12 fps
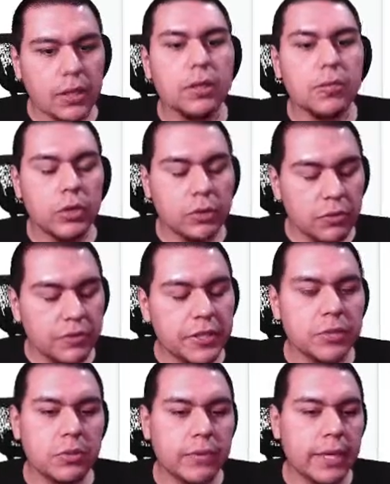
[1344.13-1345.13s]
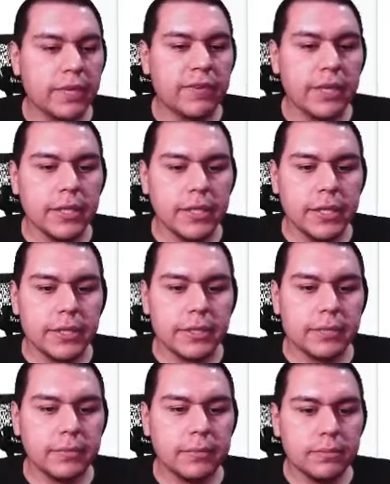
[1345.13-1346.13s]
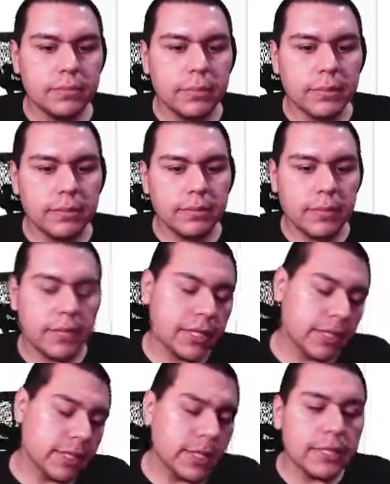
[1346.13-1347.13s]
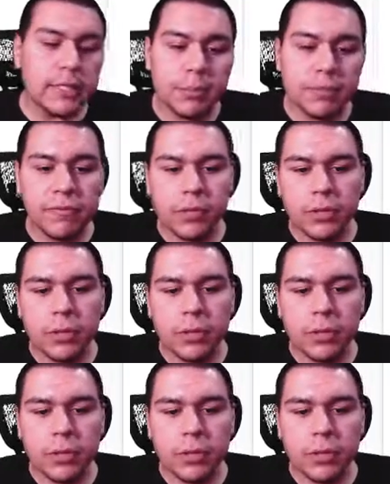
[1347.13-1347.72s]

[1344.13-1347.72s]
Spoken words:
Once we're finished with math, Violet, yes. But that's like I said before